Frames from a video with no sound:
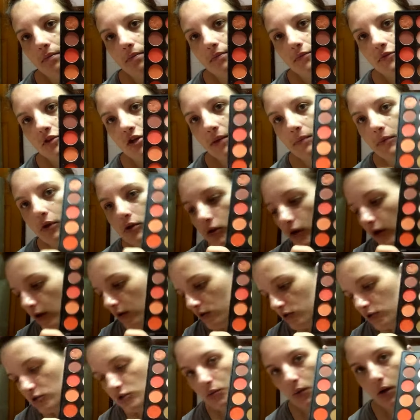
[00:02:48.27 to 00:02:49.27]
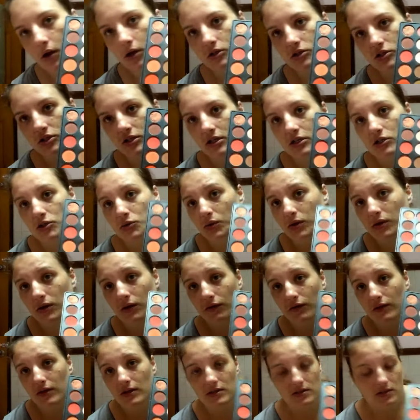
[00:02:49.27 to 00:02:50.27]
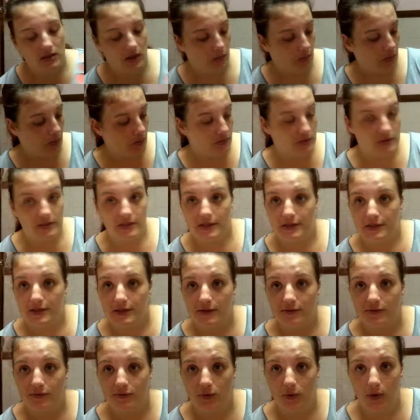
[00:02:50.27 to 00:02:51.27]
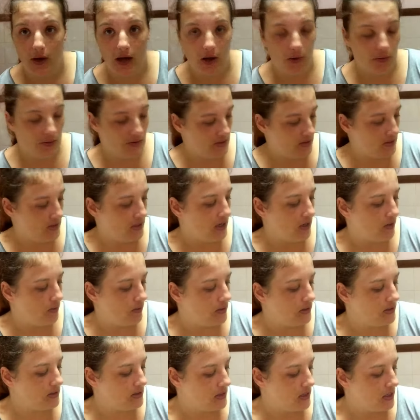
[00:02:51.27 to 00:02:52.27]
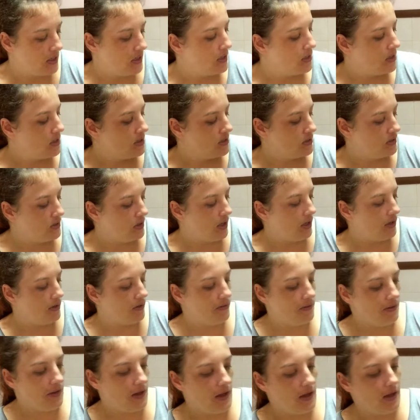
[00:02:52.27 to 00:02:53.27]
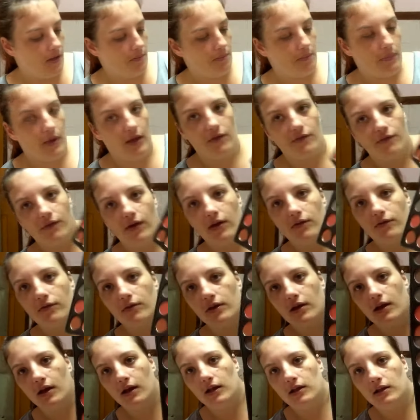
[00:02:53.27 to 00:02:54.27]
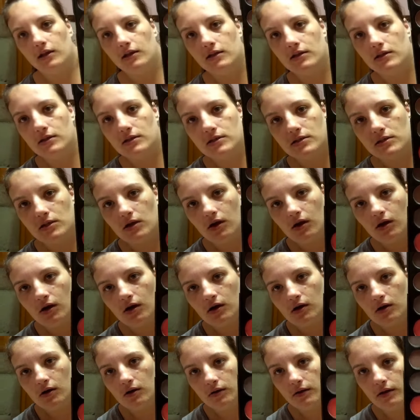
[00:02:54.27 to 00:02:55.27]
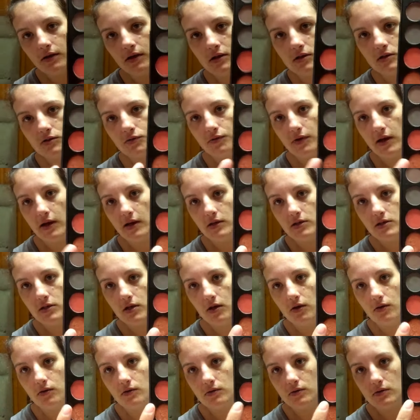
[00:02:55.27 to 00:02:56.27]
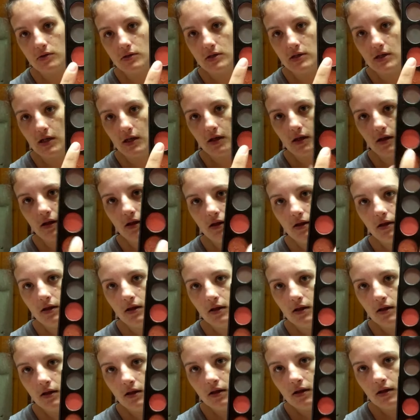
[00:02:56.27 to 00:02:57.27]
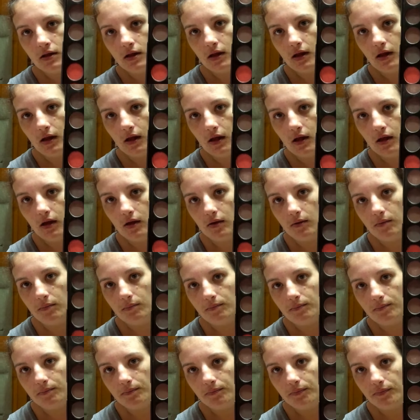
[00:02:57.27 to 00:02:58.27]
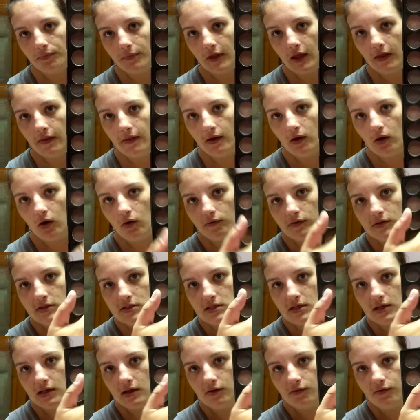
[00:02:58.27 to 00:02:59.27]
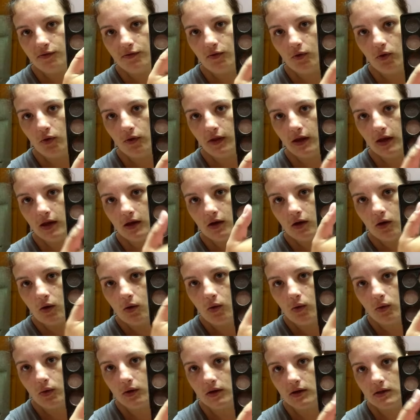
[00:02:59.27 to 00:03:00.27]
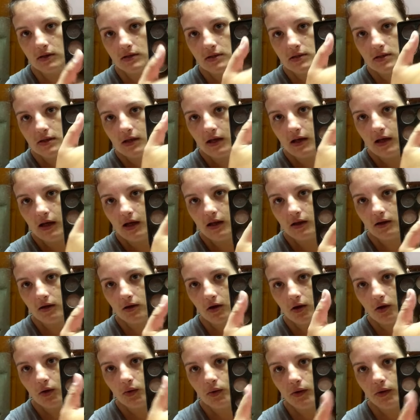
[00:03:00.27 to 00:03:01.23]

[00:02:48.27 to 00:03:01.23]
So I'm not going to swatch each one of these. I will sit here for hours and hours. So yeah, my favorite colors are these red tones here. And then obviously for the inner corners and that, I go